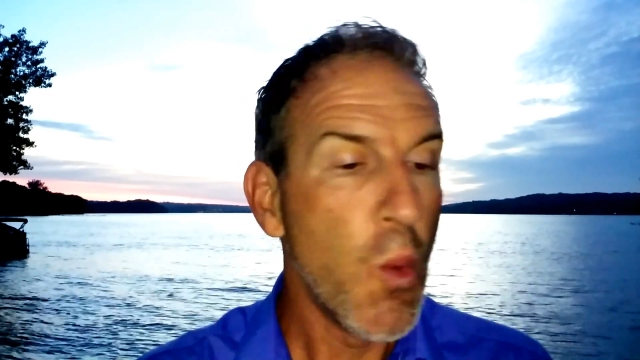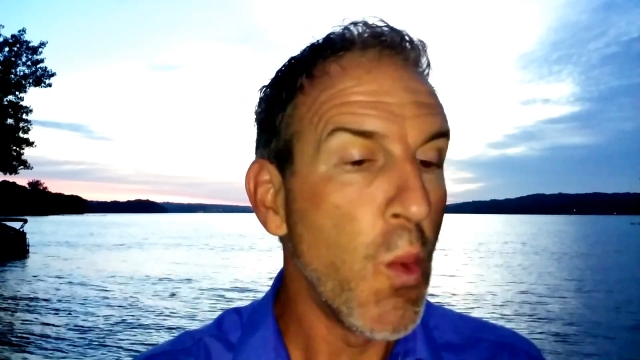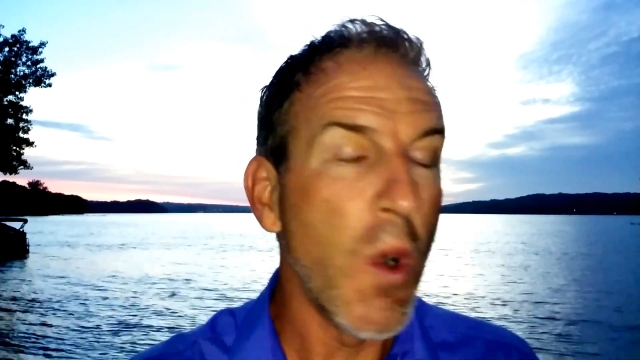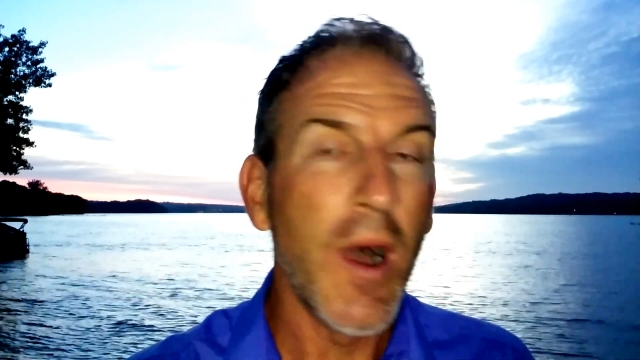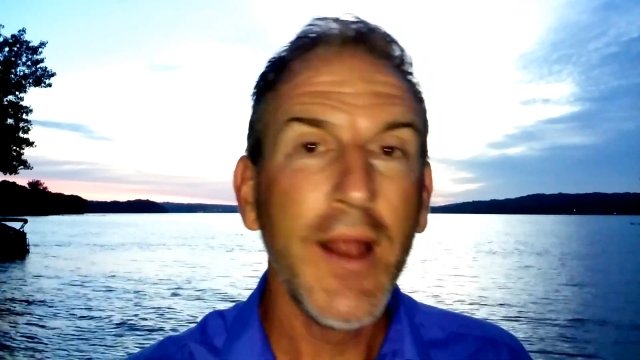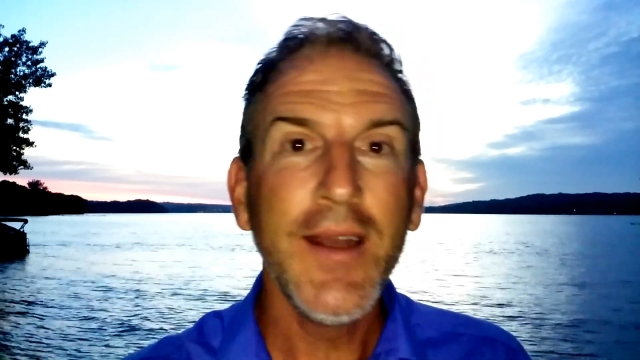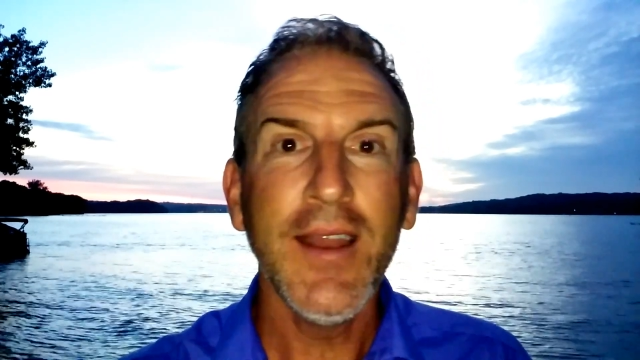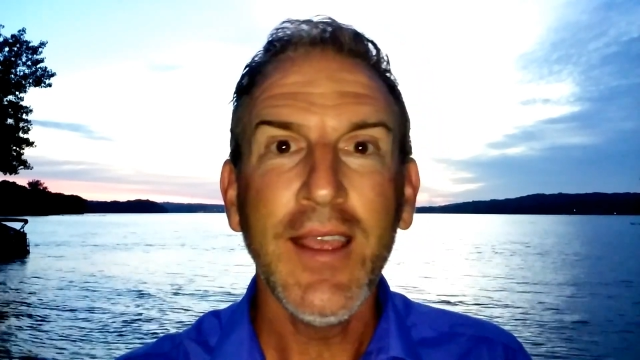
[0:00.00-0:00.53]

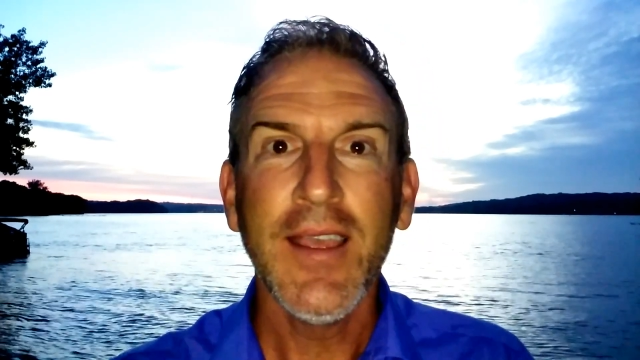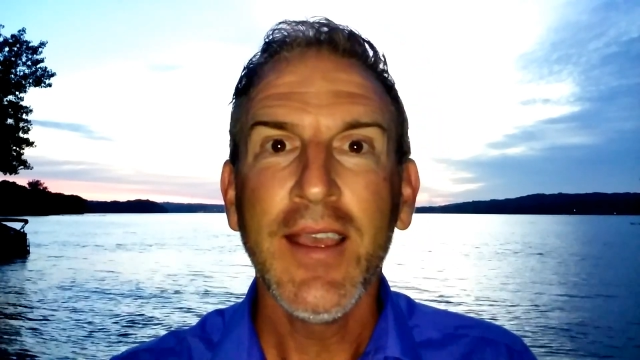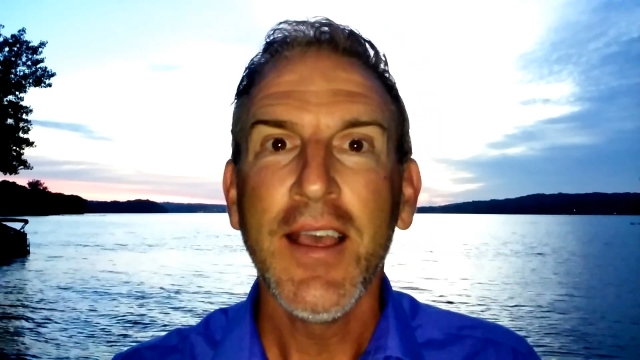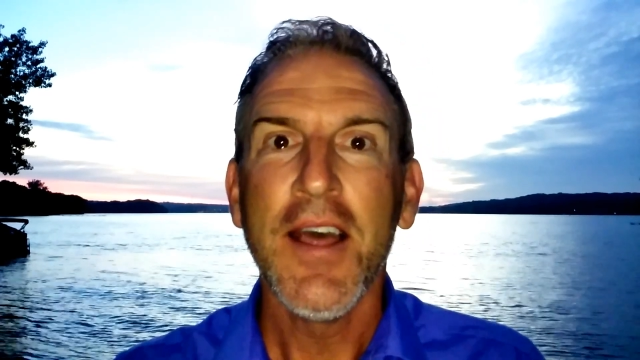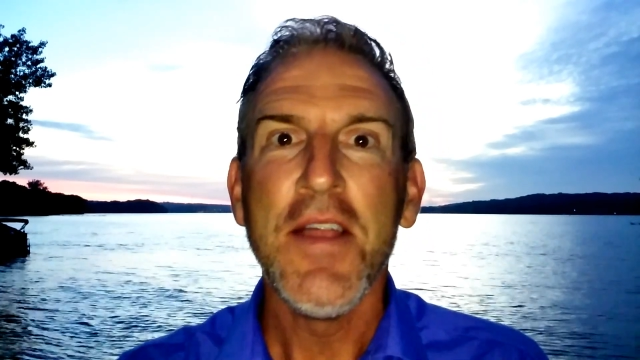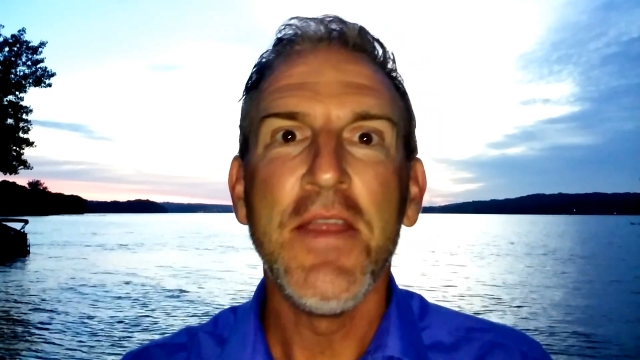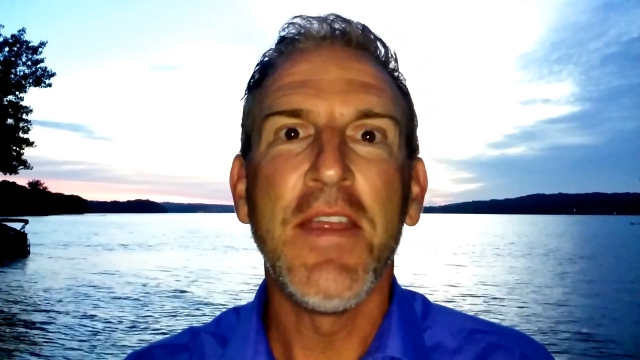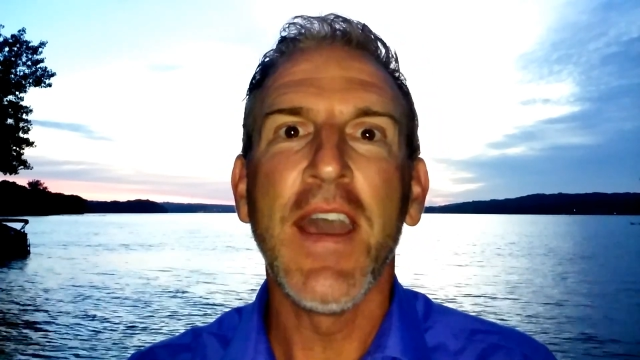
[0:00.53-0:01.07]
One,
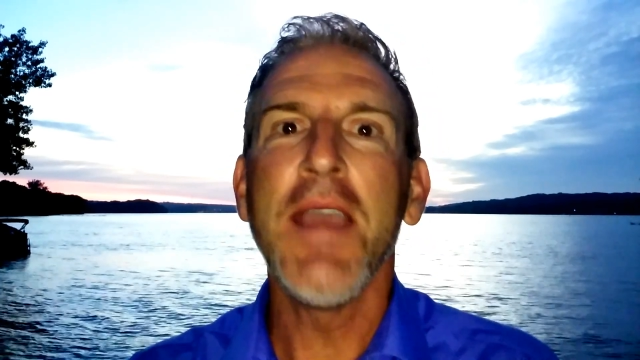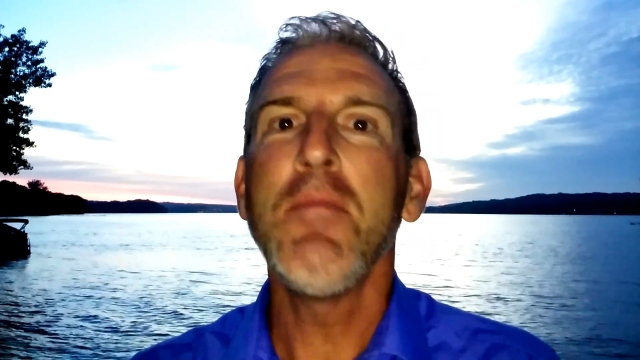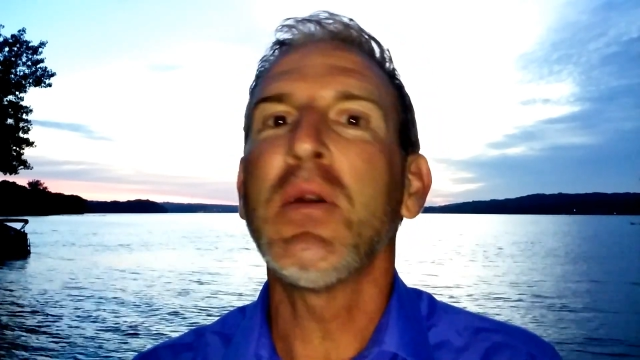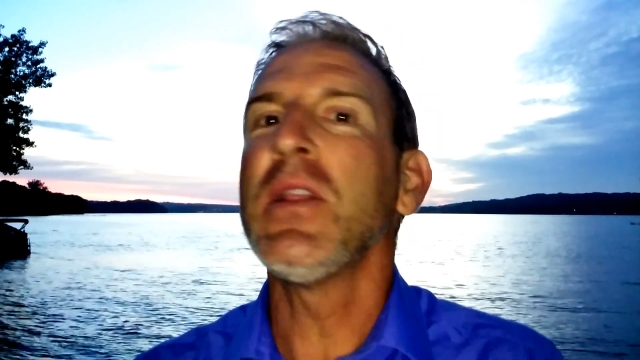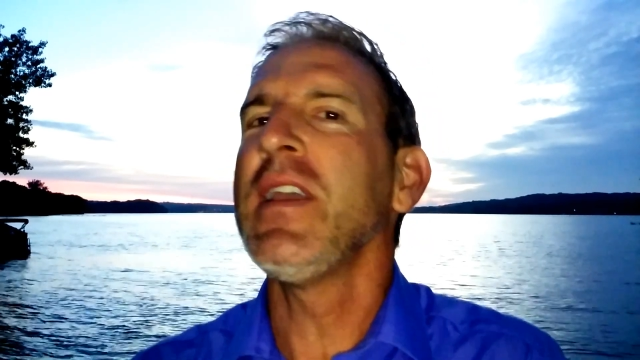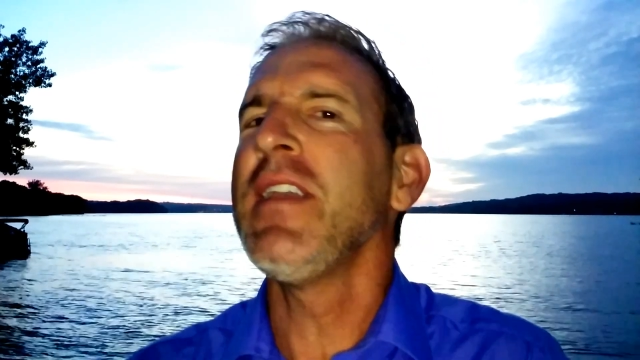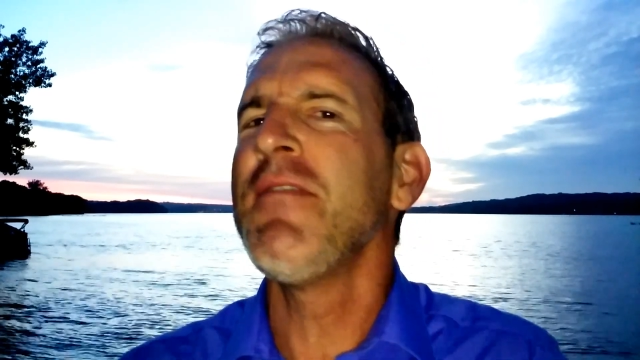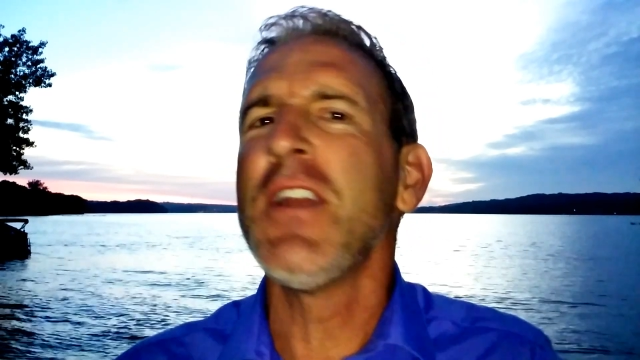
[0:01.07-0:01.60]
they
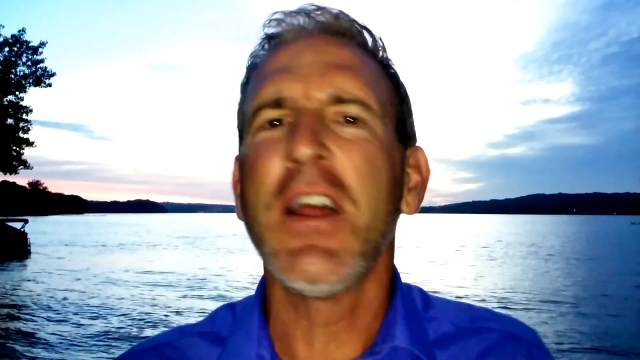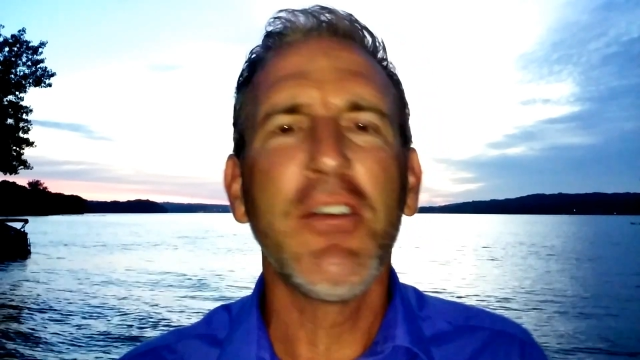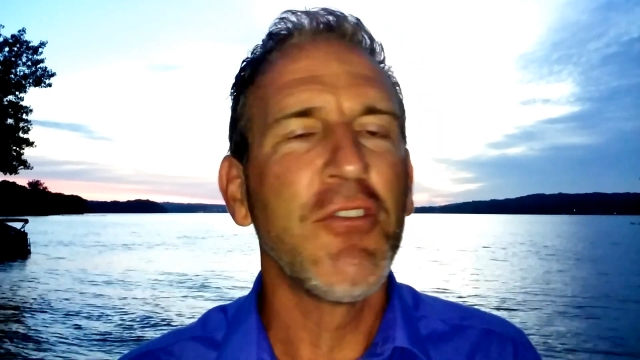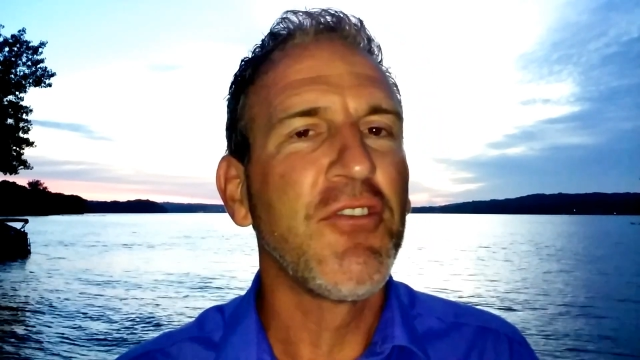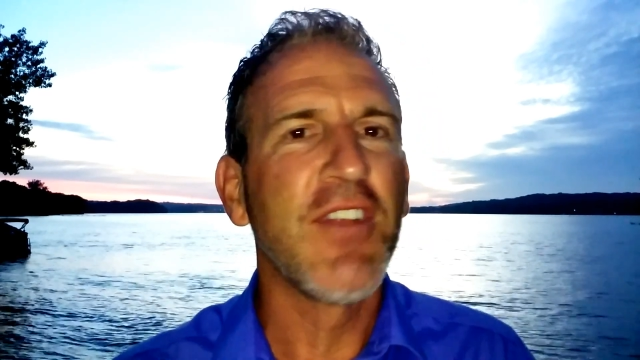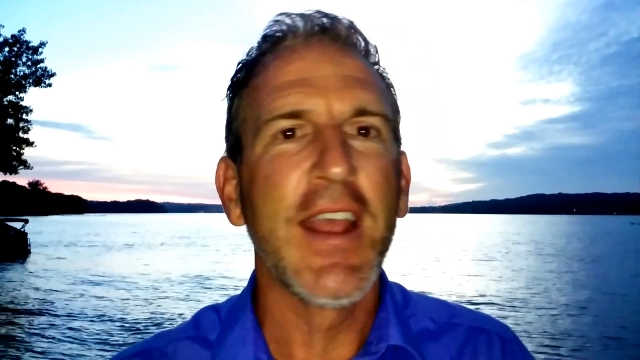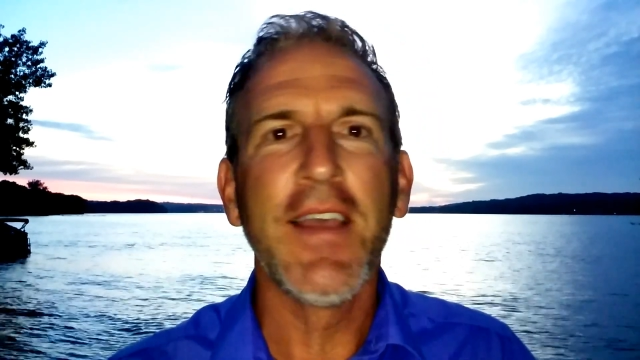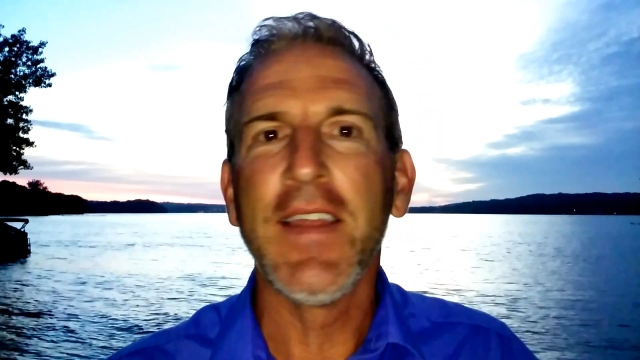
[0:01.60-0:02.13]
believe and
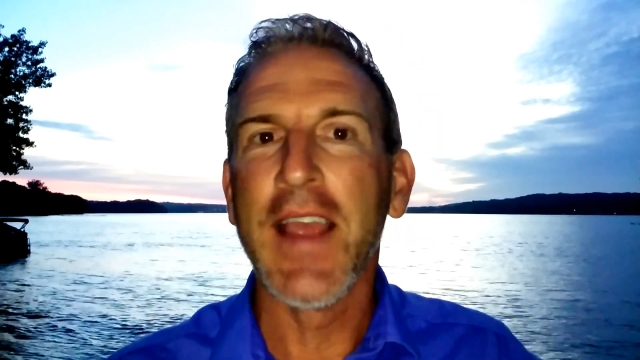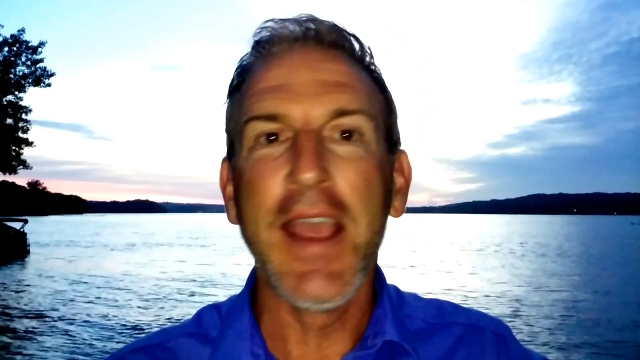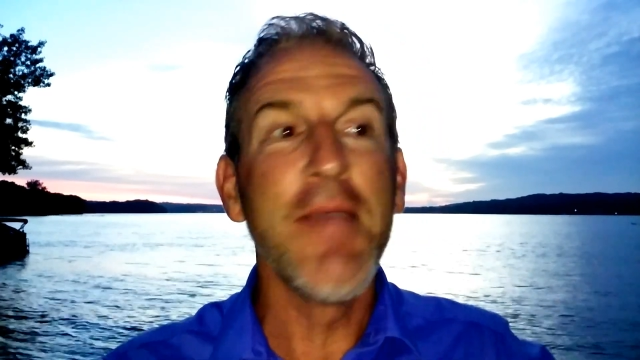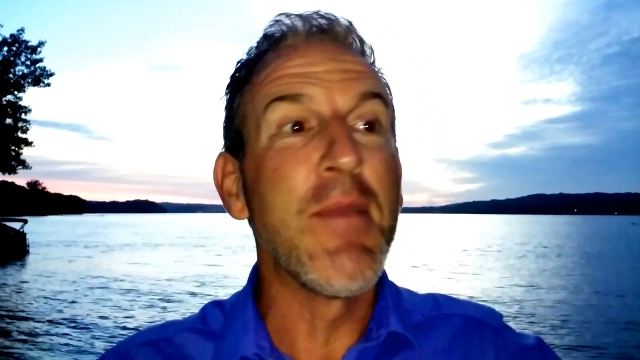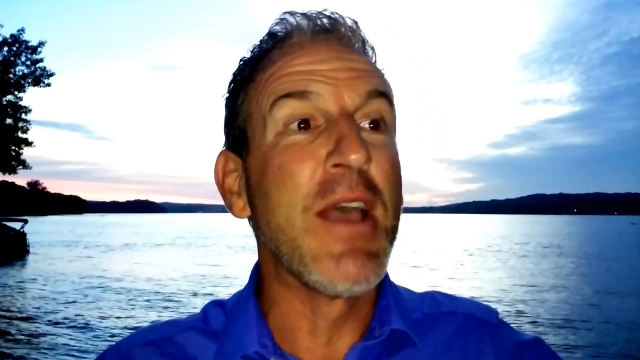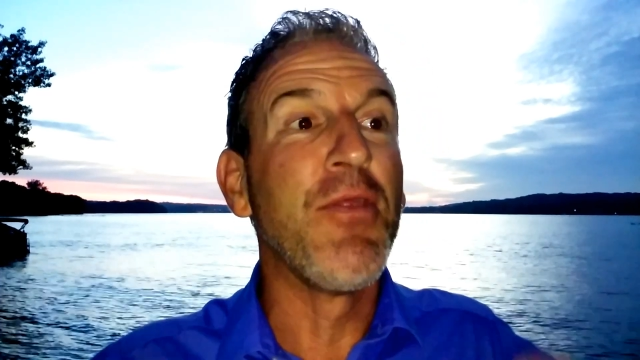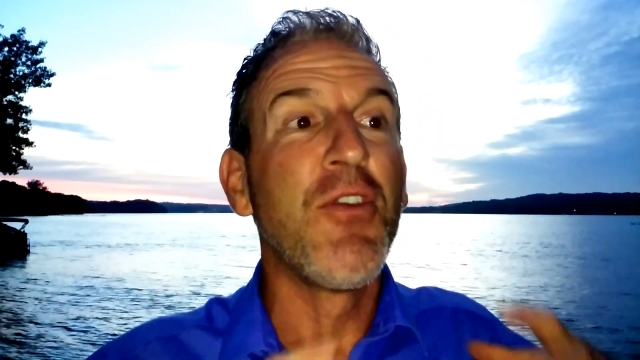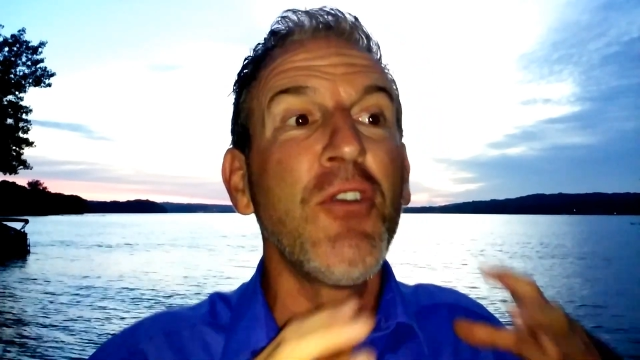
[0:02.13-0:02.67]
understand that,
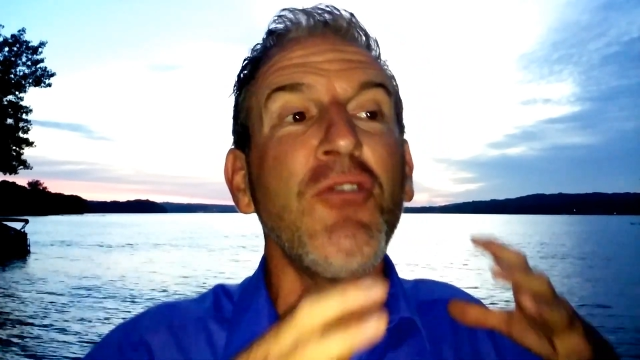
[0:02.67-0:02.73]
hey man,